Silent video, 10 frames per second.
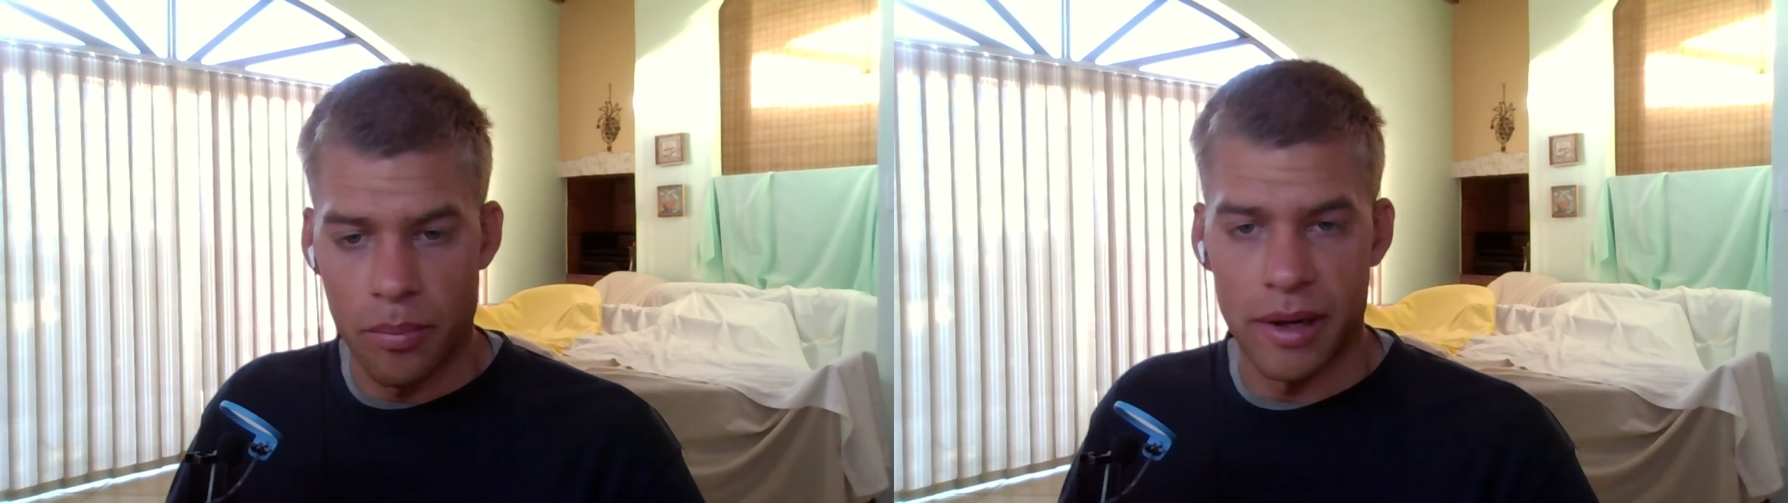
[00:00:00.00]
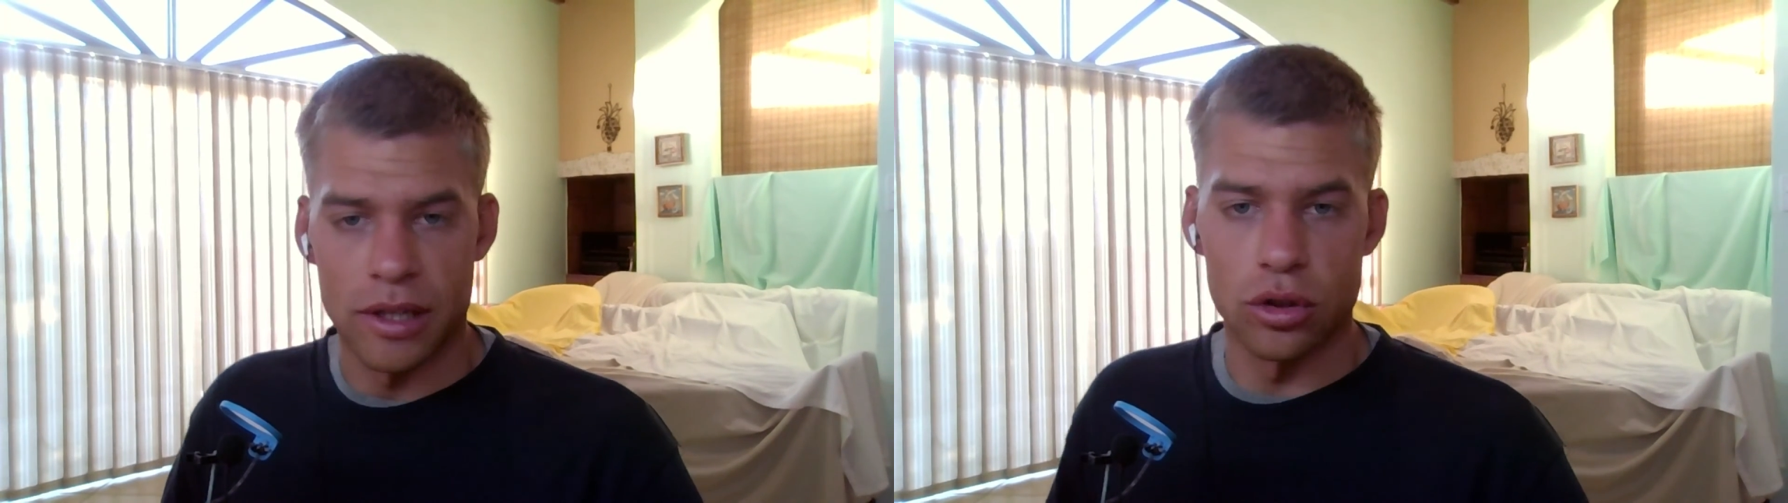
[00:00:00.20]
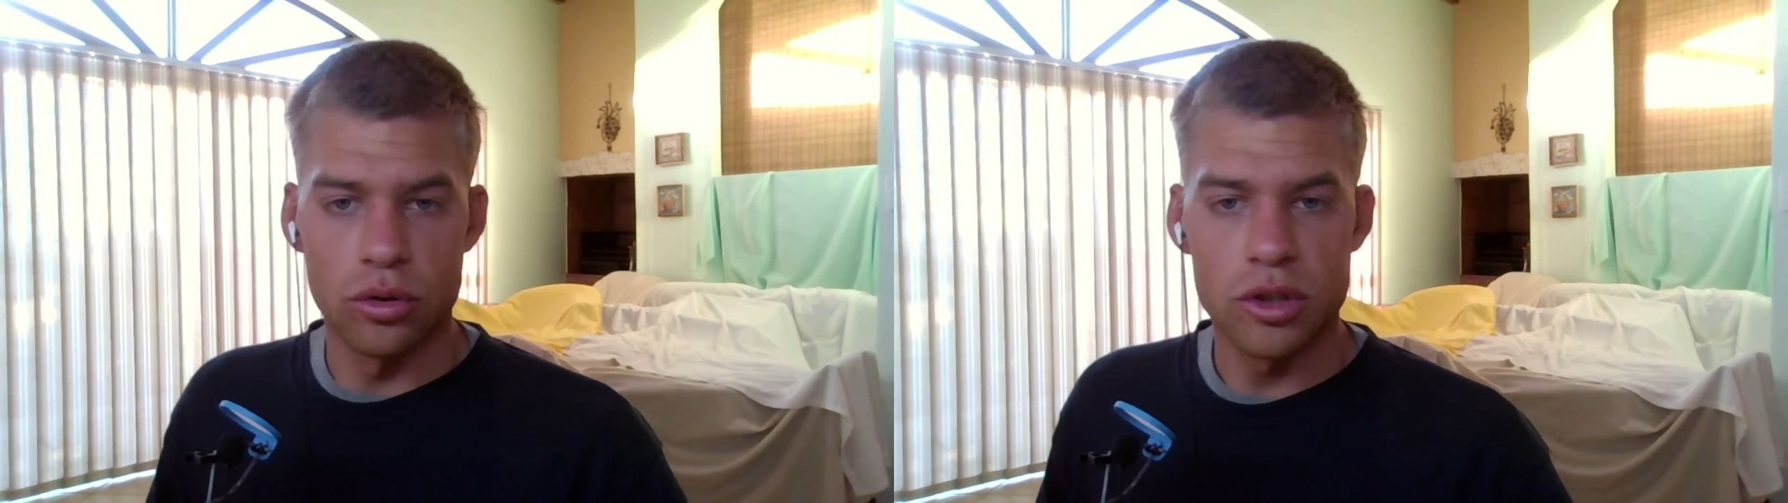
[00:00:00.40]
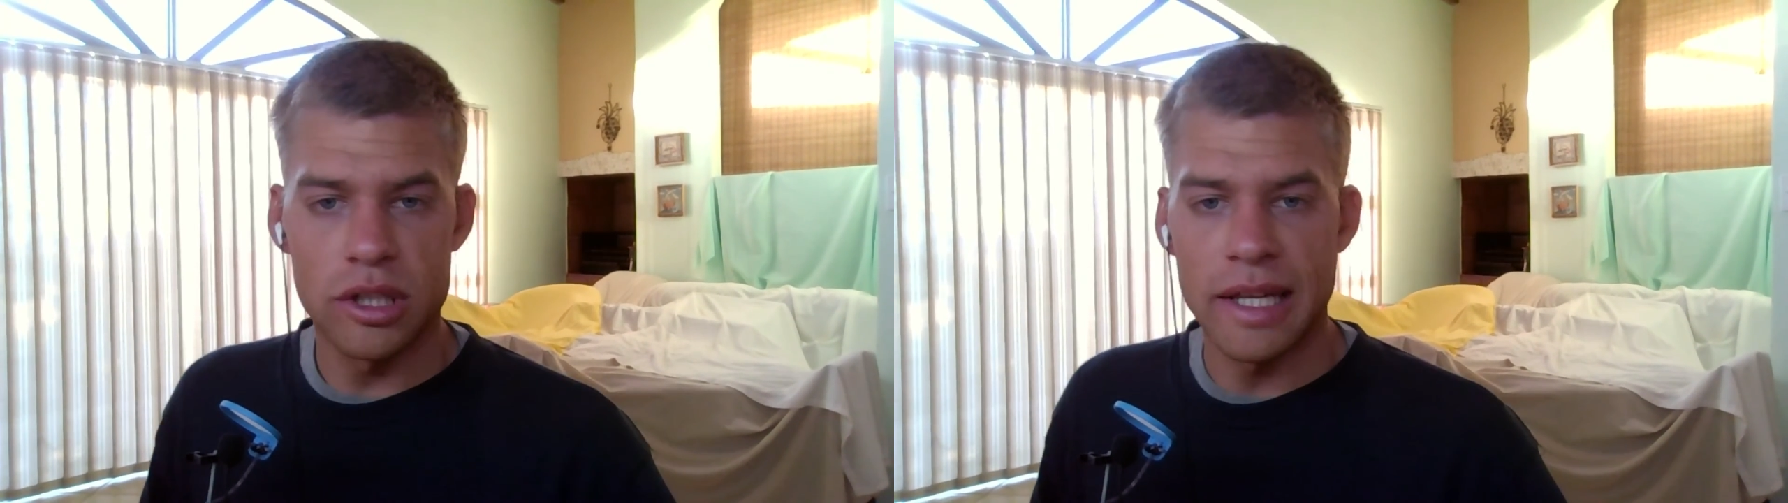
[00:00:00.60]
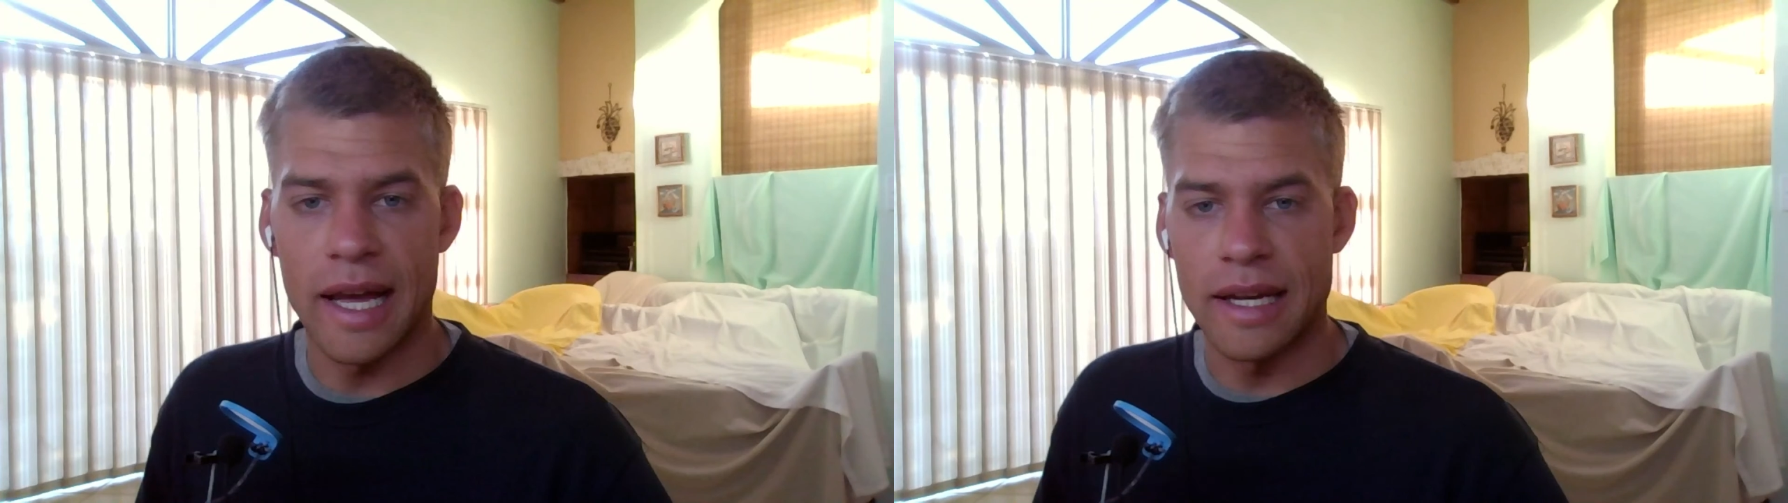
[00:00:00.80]
but
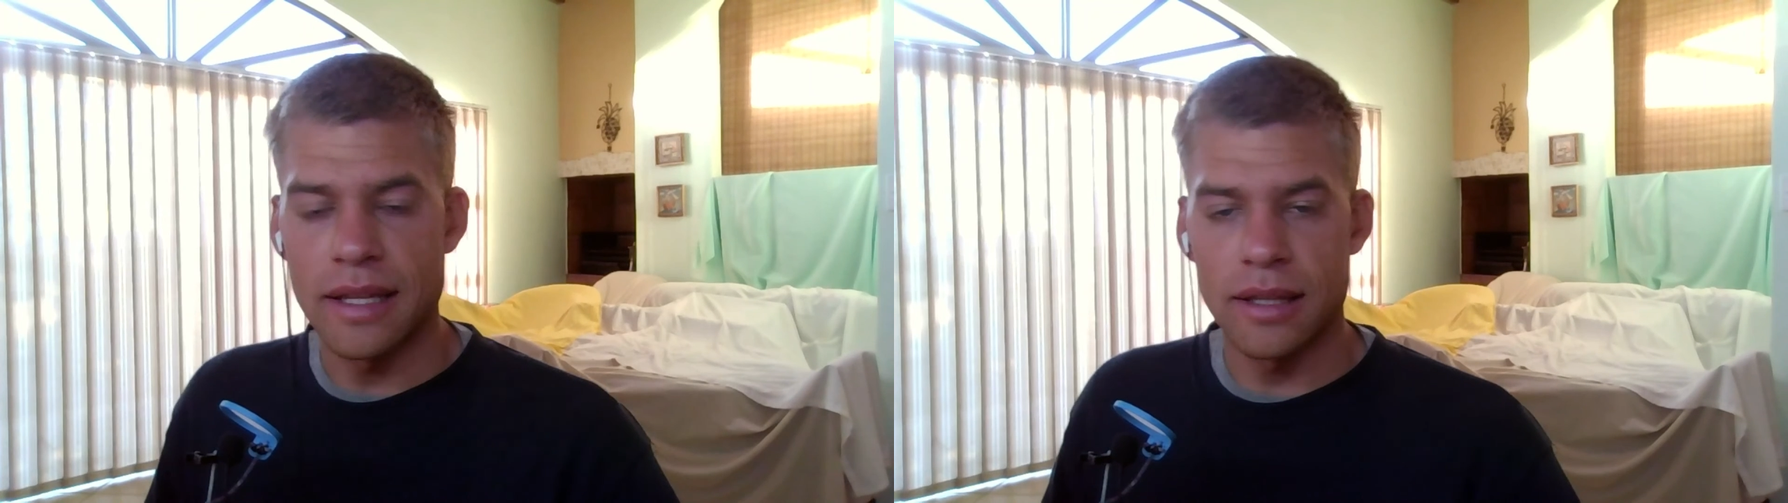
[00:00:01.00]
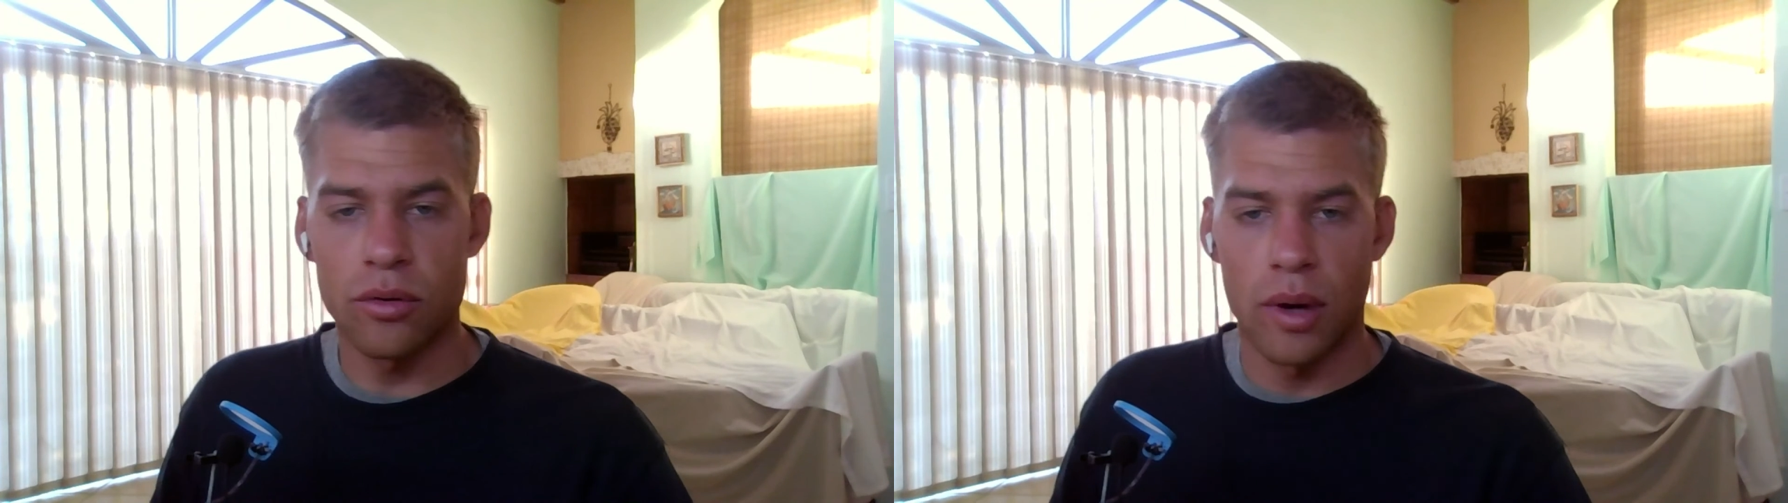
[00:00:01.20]
usually anything